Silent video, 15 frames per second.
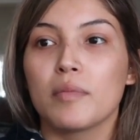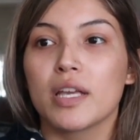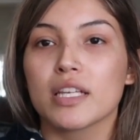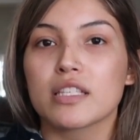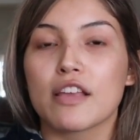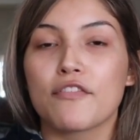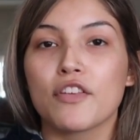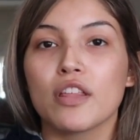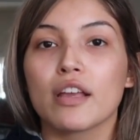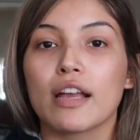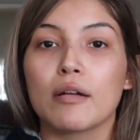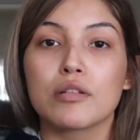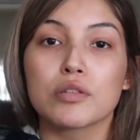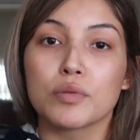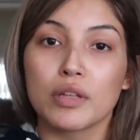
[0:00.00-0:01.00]
because I feel like
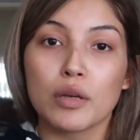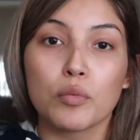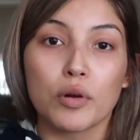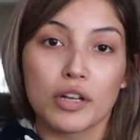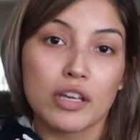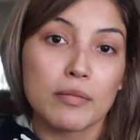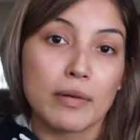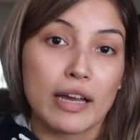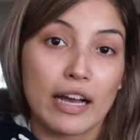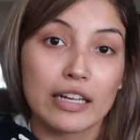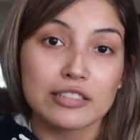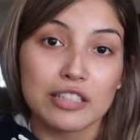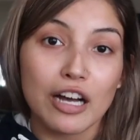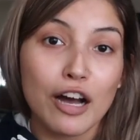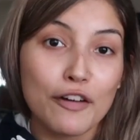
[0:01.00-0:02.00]
I was really working my
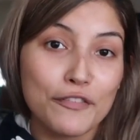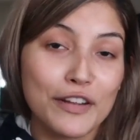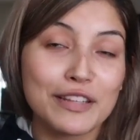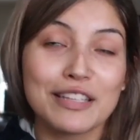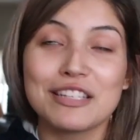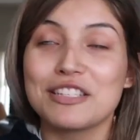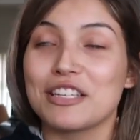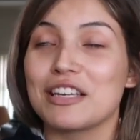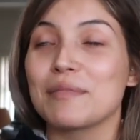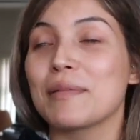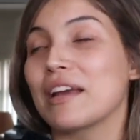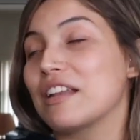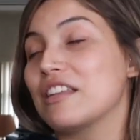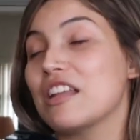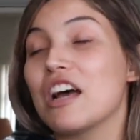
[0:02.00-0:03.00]
ass off in the gym
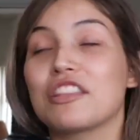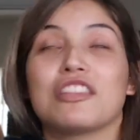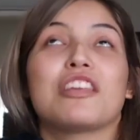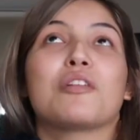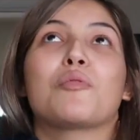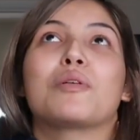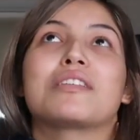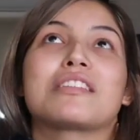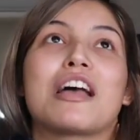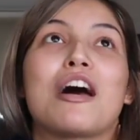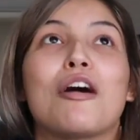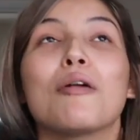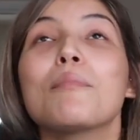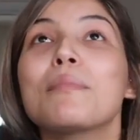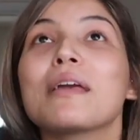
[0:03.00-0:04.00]
and nothing was
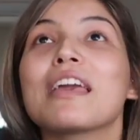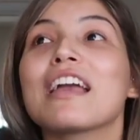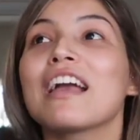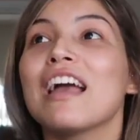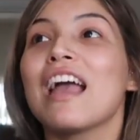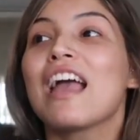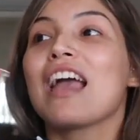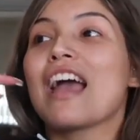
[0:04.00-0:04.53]
helping.